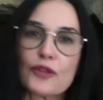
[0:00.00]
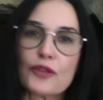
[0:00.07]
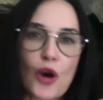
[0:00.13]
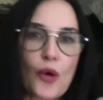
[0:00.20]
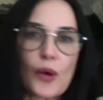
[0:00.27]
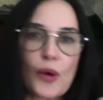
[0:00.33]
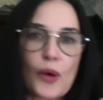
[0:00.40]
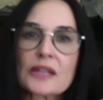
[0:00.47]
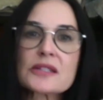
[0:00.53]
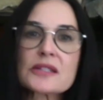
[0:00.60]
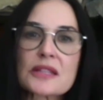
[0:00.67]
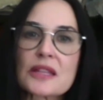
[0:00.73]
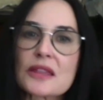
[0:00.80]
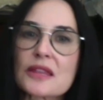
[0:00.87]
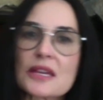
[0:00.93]
going to
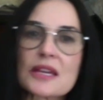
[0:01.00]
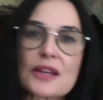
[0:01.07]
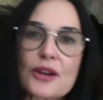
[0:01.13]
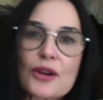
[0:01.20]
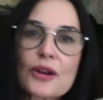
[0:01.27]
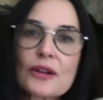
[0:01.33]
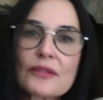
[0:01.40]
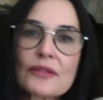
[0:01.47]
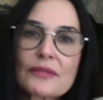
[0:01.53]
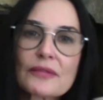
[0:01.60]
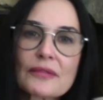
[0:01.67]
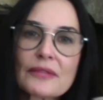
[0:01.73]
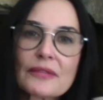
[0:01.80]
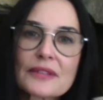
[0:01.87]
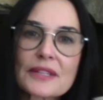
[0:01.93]
the theater
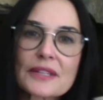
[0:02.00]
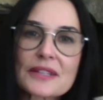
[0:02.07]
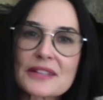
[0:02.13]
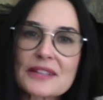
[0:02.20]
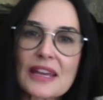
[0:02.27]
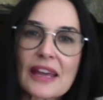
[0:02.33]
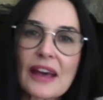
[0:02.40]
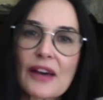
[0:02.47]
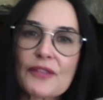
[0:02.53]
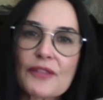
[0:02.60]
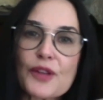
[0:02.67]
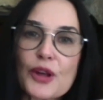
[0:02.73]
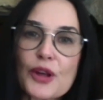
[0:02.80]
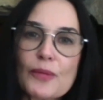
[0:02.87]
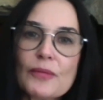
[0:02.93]
to see a
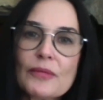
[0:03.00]
film.